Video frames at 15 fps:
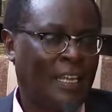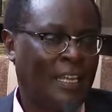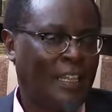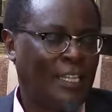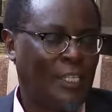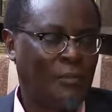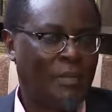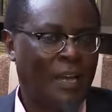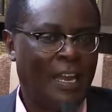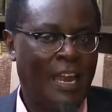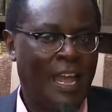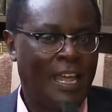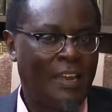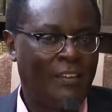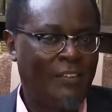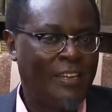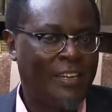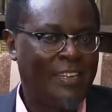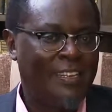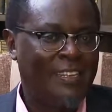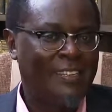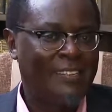this man, I
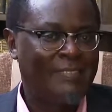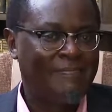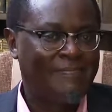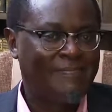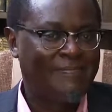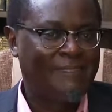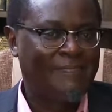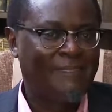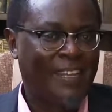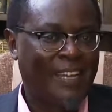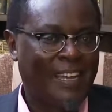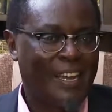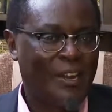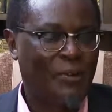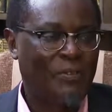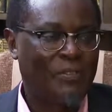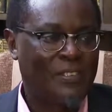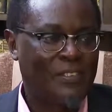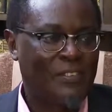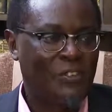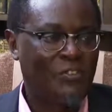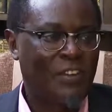really
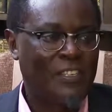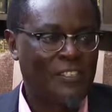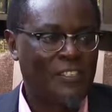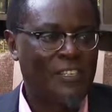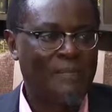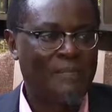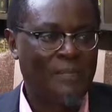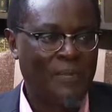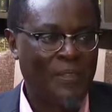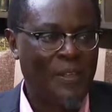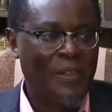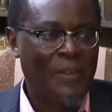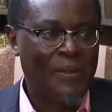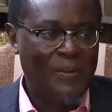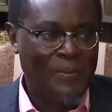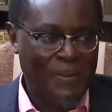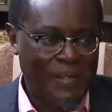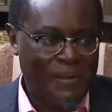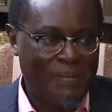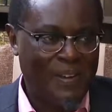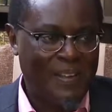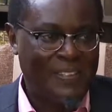cannot trust him with
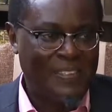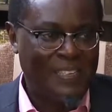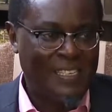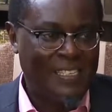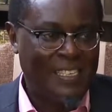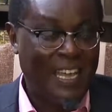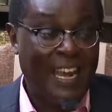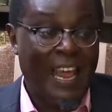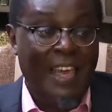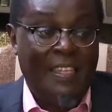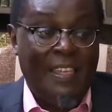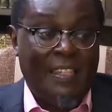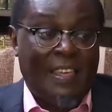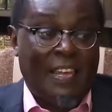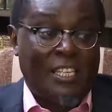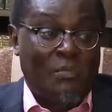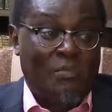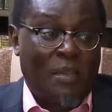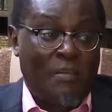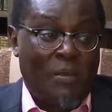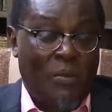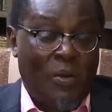the presidency. And I think that's
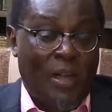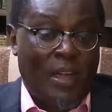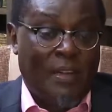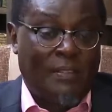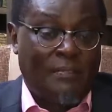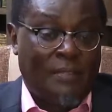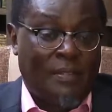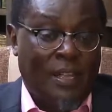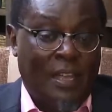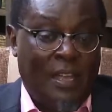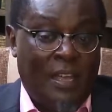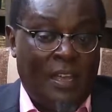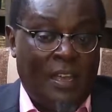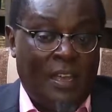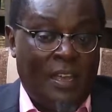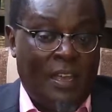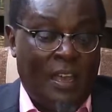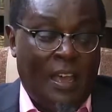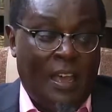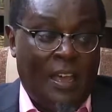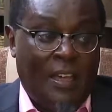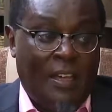maybe where
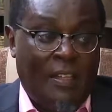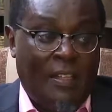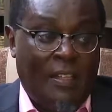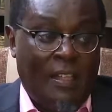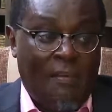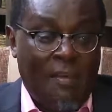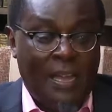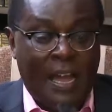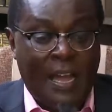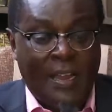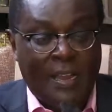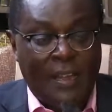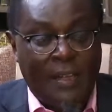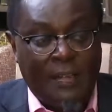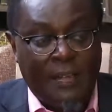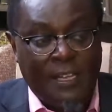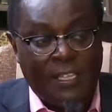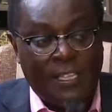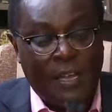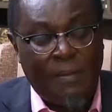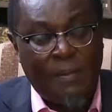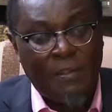they began
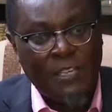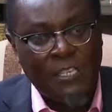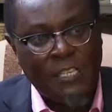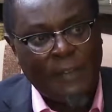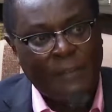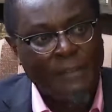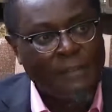separating.